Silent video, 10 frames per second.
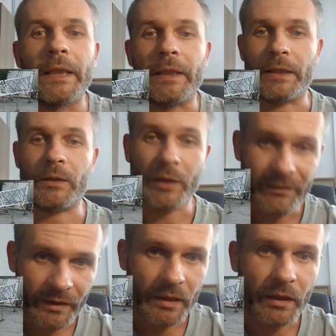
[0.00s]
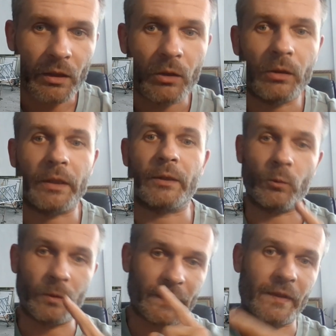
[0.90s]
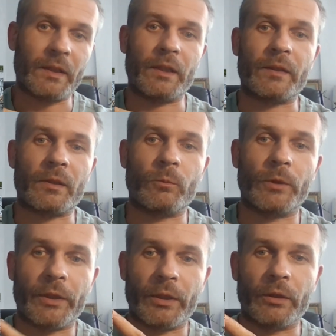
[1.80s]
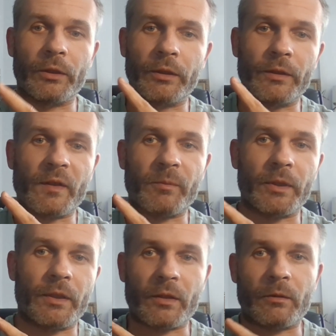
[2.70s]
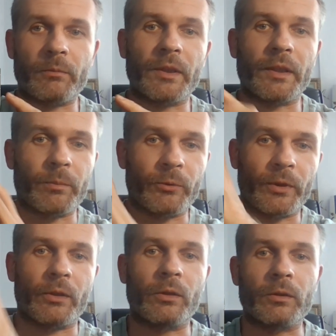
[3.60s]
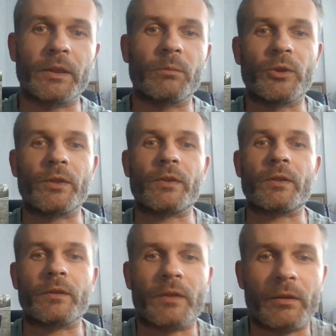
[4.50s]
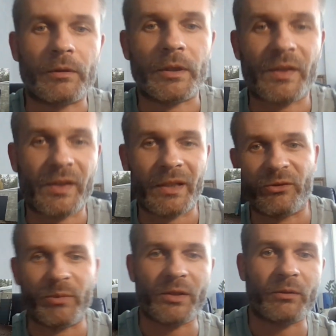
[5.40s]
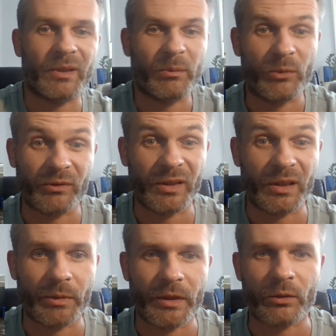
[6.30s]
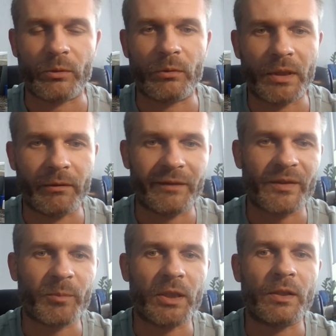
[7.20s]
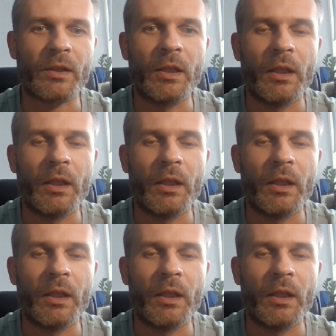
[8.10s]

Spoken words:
You have seen it all and you will see it somewhere here in this place. I'll be like putting all the images, etc. aside of me. So let me move a little bit so you'll have enough space.